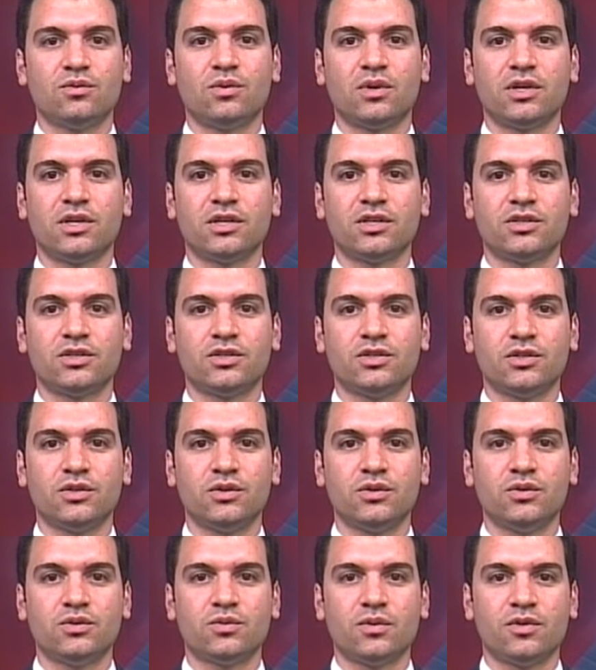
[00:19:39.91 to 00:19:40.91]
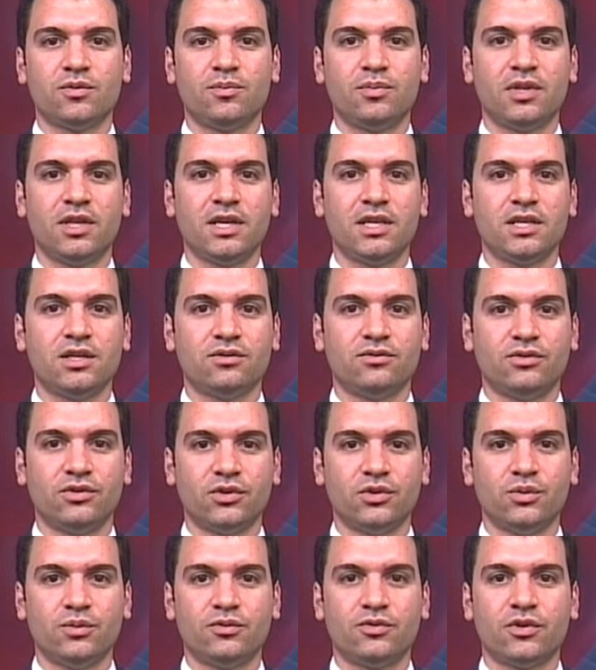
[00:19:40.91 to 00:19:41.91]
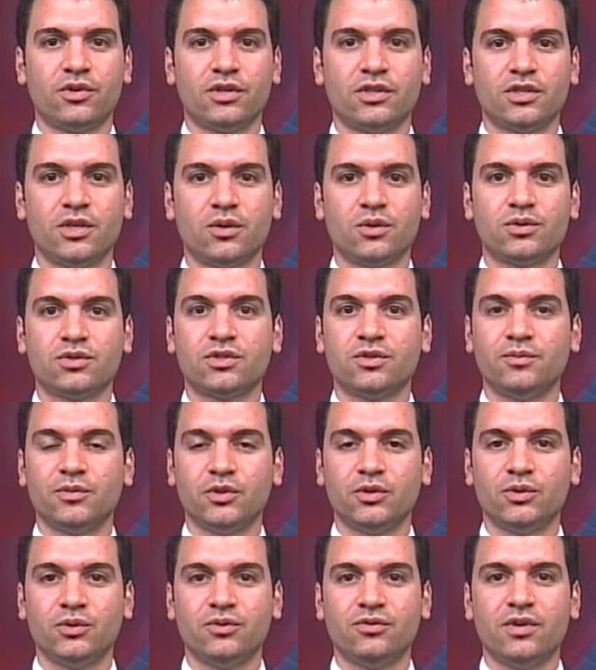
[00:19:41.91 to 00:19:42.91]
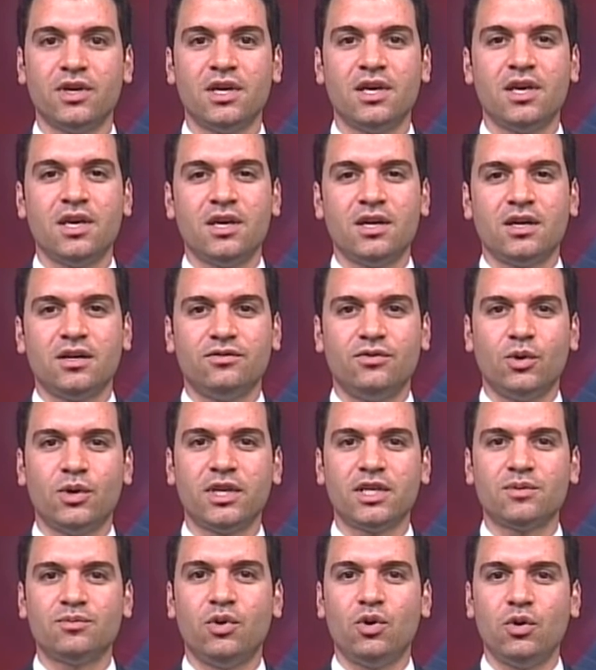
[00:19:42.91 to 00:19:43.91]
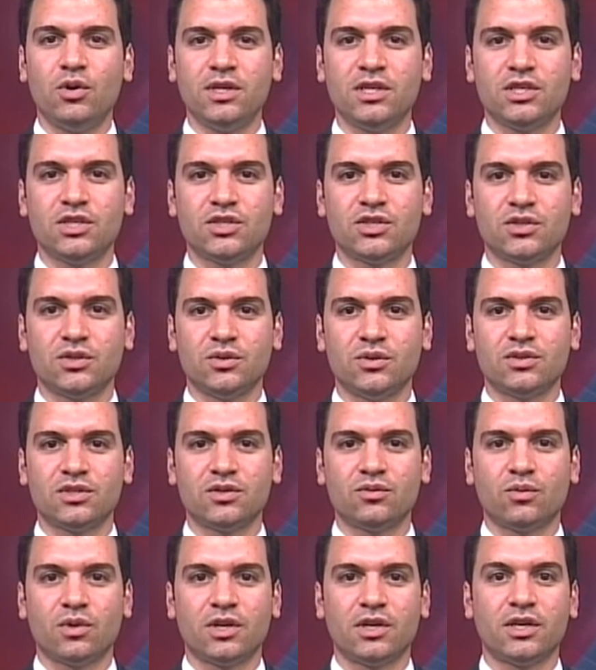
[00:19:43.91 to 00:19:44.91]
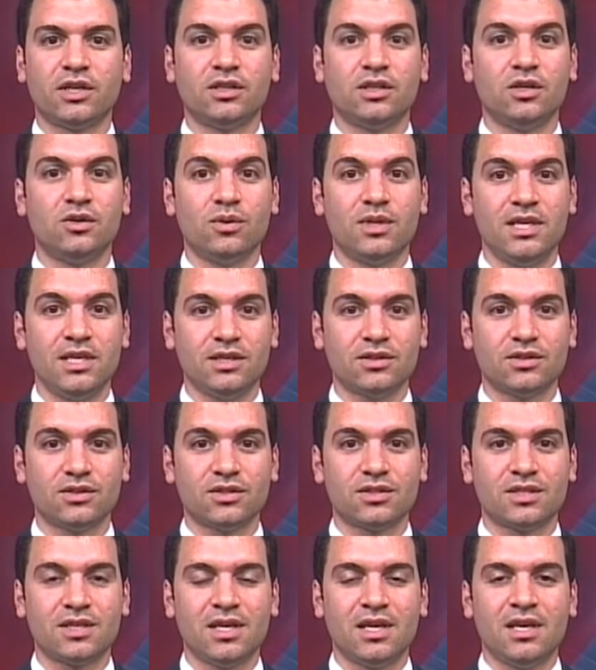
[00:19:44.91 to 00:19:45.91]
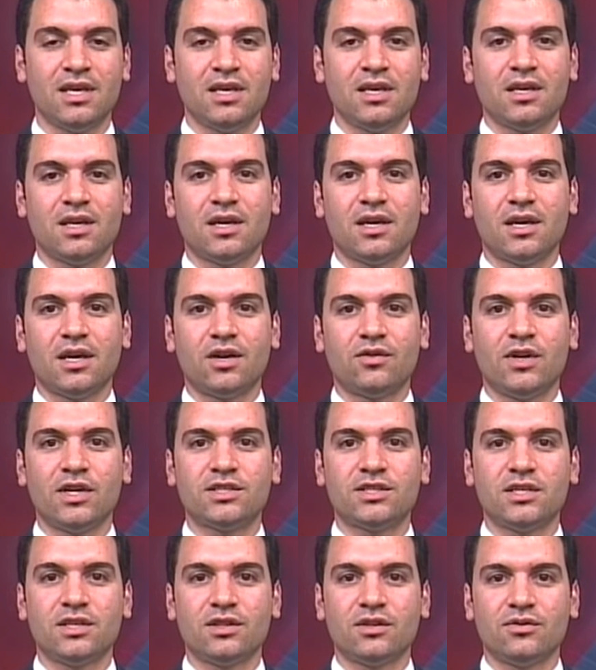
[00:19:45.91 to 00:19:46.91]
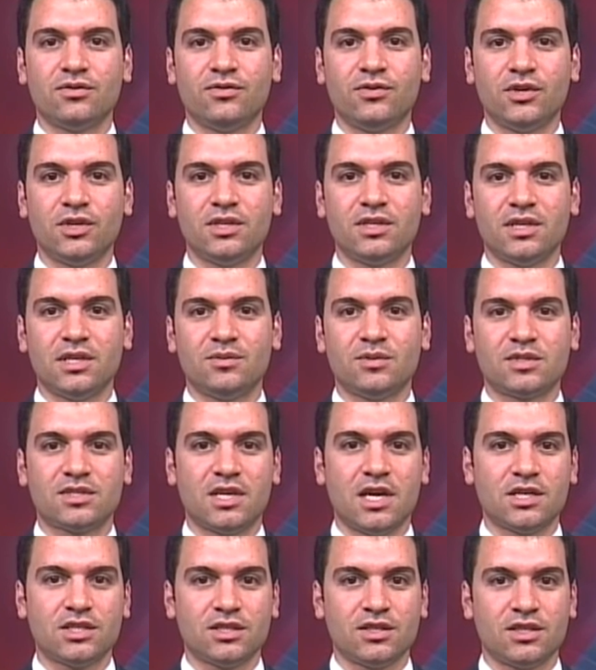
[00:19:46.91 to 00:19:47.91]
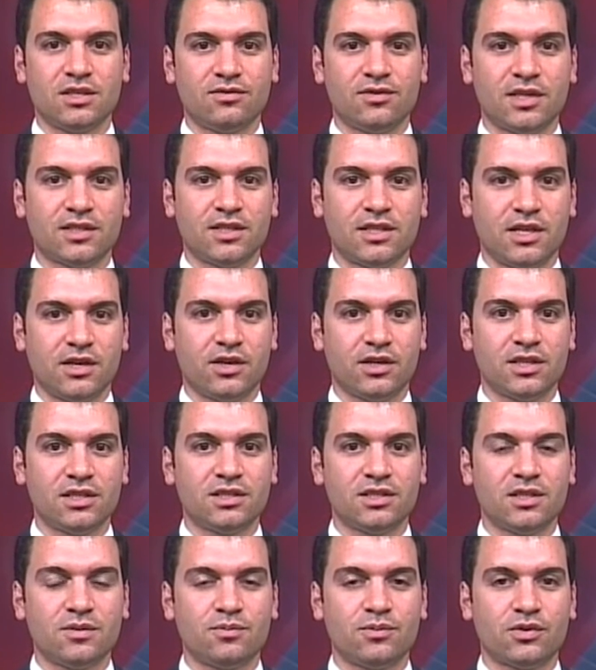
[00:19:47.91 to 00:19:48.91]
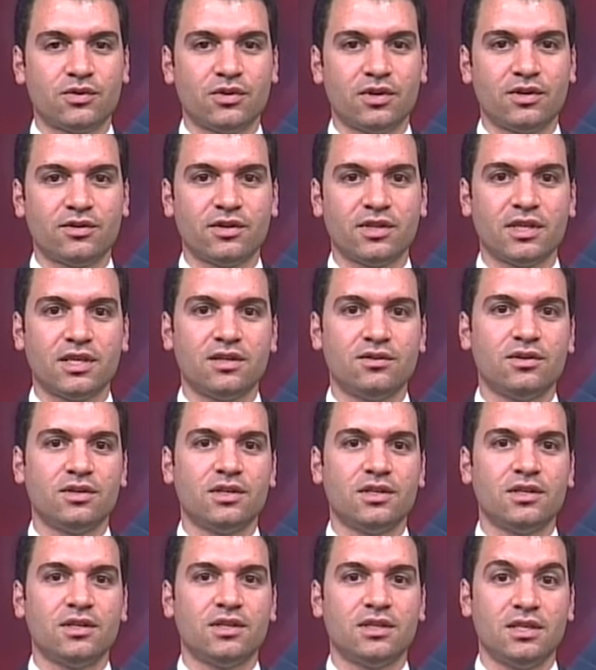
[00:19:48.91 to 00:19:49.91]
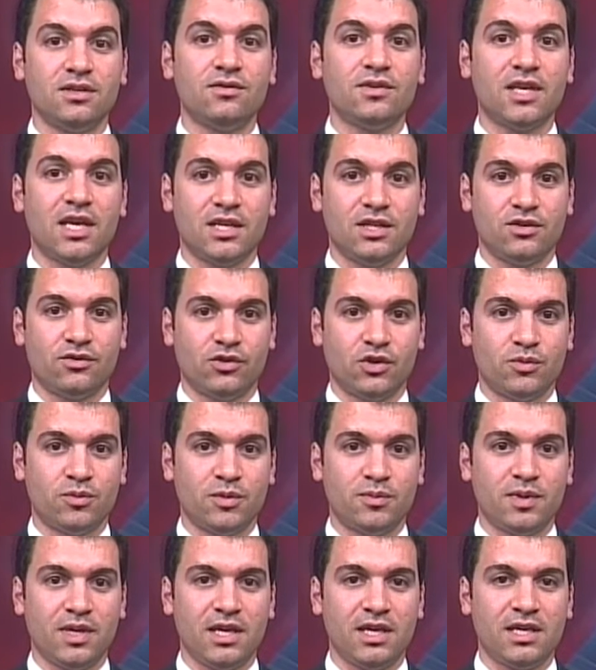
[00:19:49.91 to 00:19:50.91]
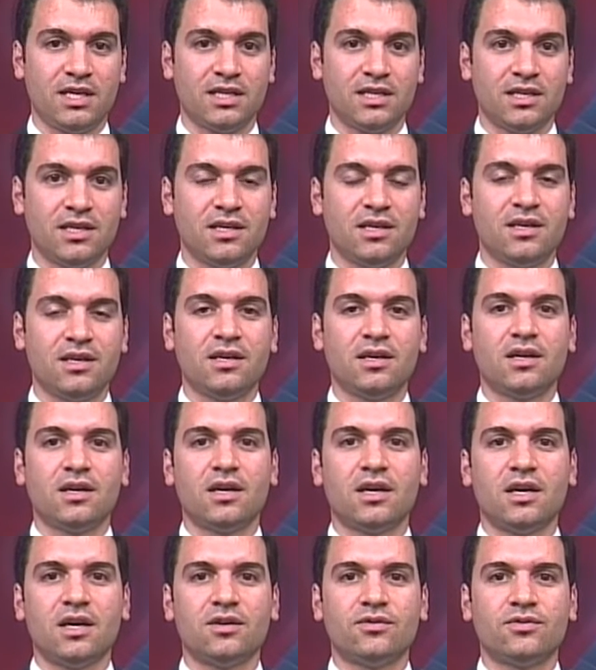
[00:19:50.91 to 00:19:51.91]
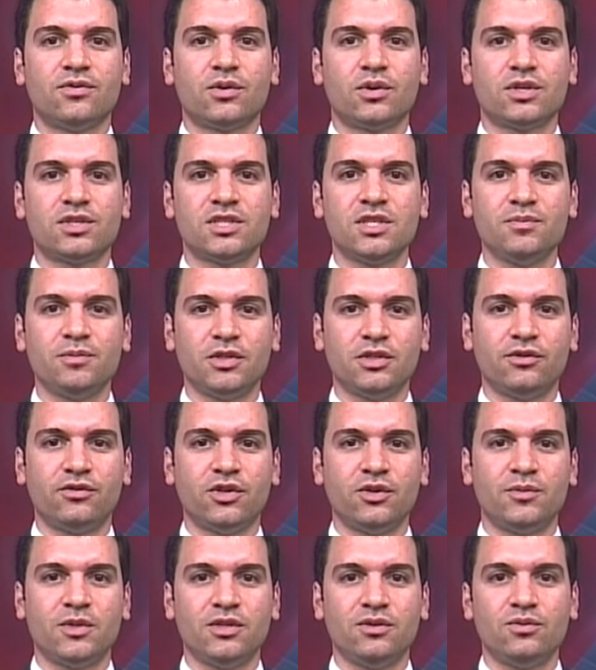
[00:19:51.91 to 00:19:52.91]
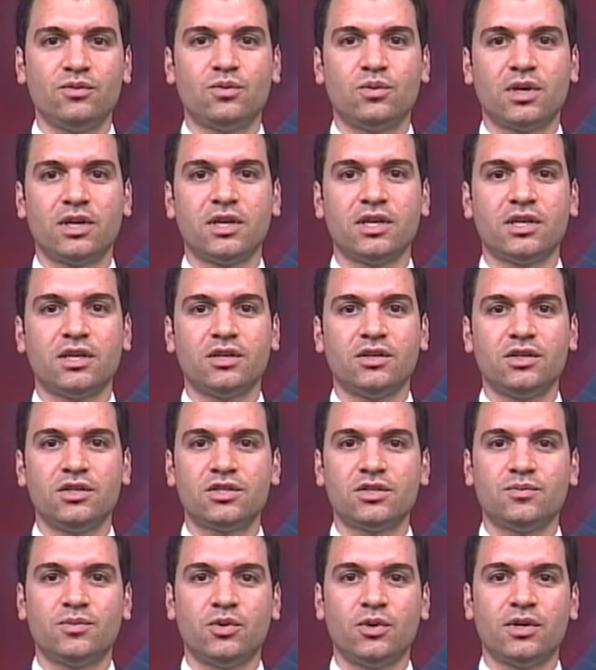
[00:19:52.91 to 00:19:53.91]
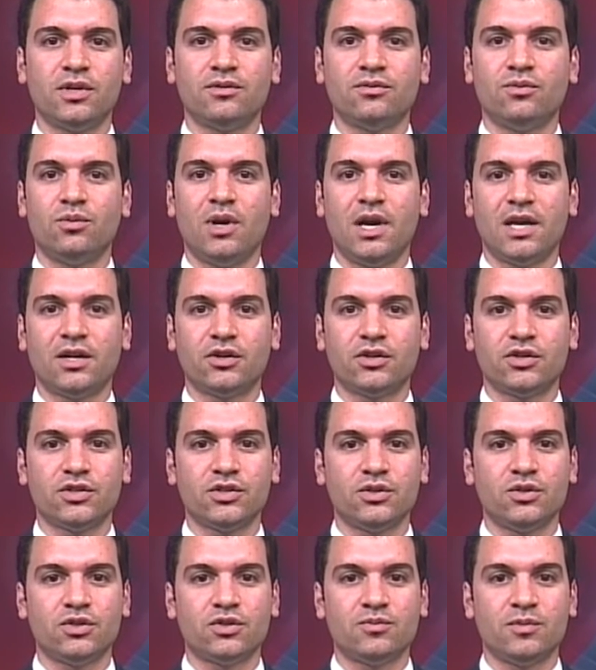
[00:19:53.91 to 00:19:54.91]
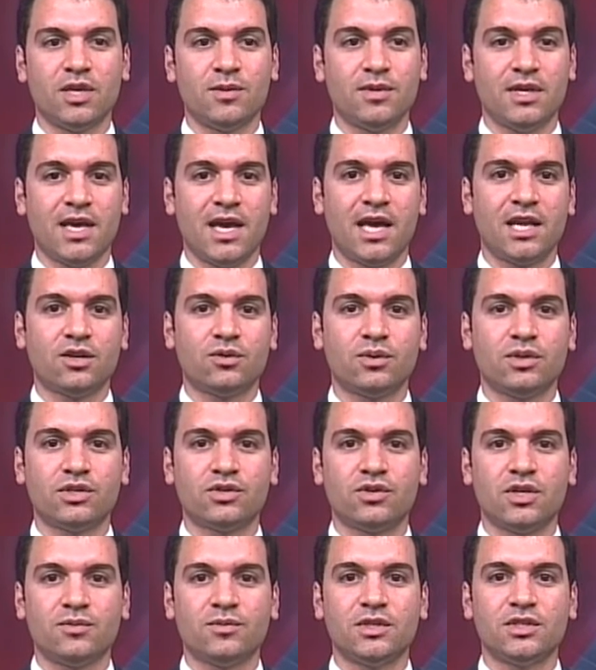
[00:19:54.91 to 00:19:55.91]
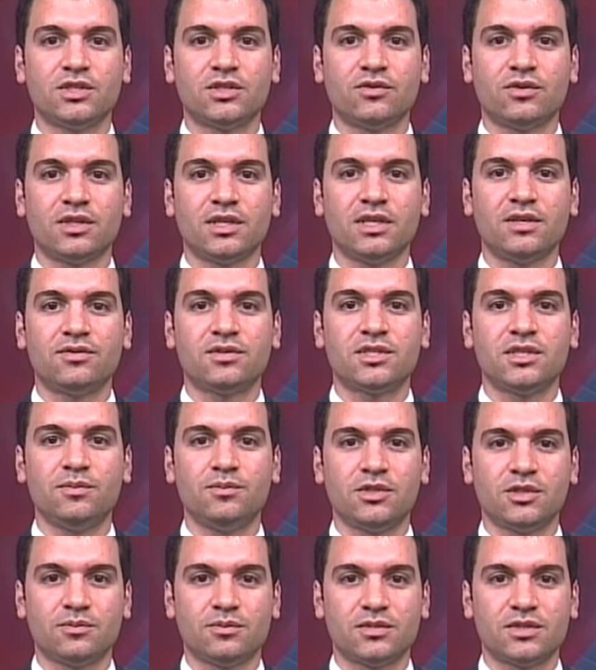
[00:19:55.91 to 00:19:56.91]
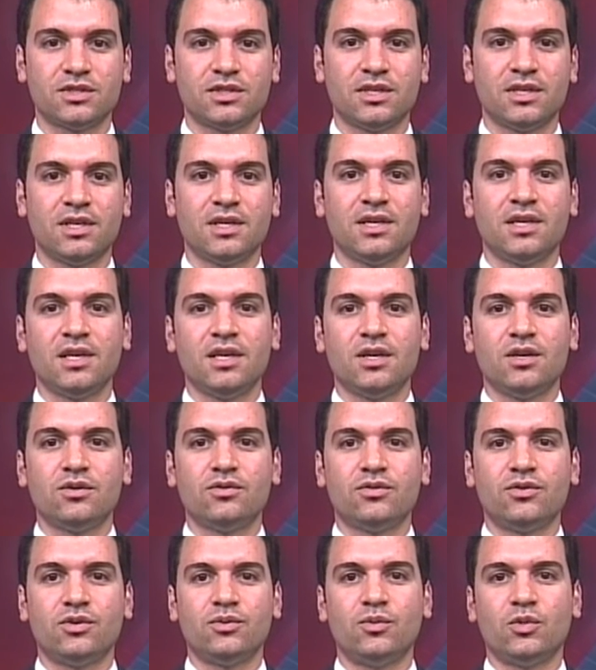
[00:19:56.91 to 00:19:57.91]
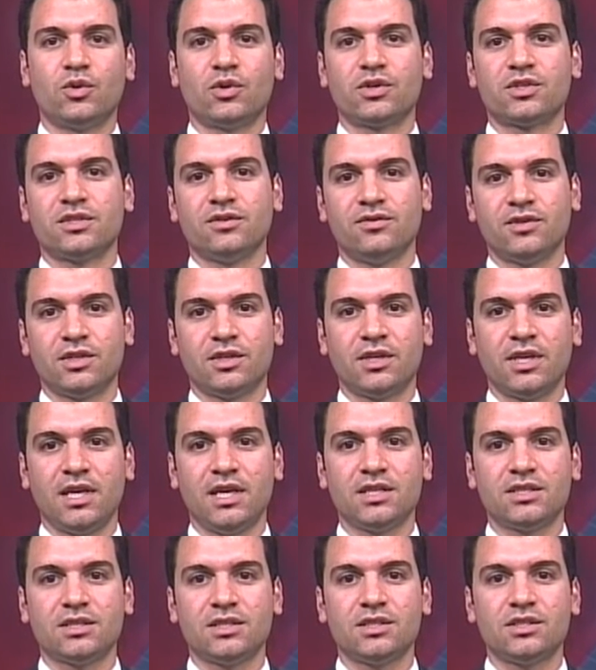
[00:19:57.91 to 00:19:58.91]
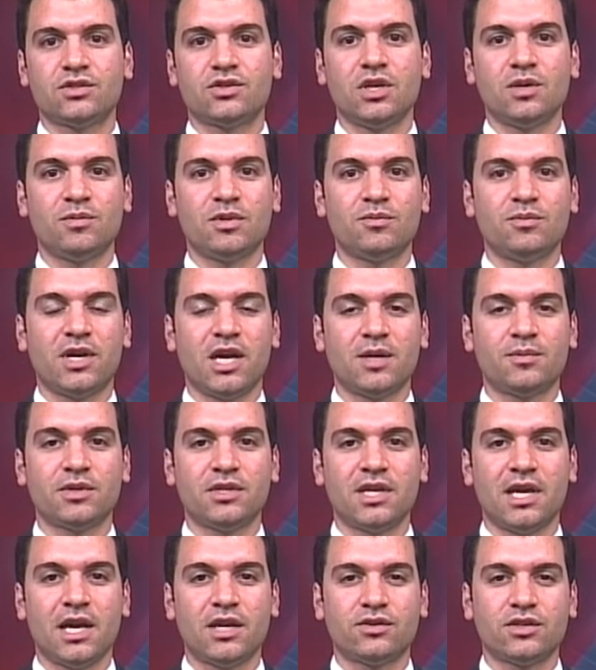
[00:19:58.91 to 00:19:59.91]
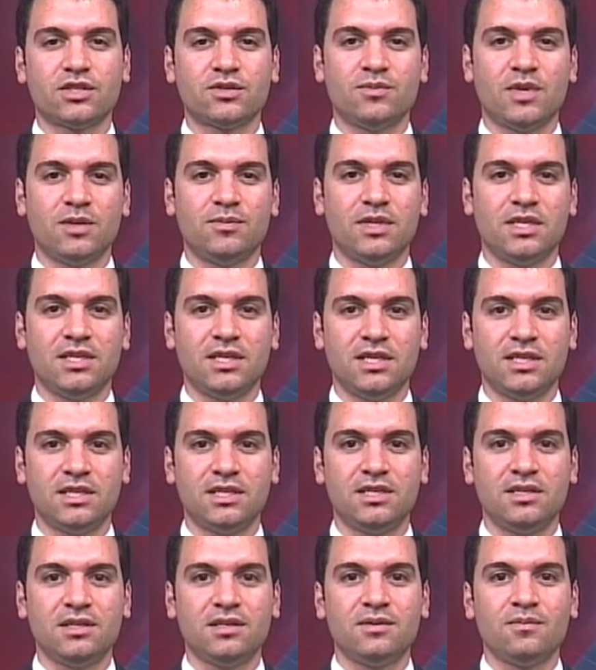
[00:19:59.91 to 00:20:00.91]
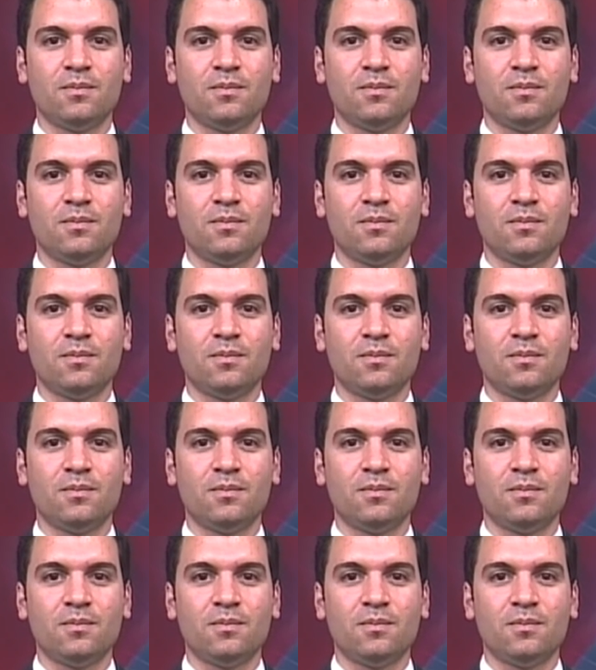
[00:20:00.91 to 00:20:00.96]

wearing shoes with plenty of room for the toes to move, avoiding pointy shoes, and wearing low heels. Resting the foot and massaging the affected area can temporarily alleviate neuroma pain. For a simple neuroma, wearing good supportive wider shoes may be adequate treatment to relieve symptoms. For more severe cases, treatment by a podiatrist may be needed.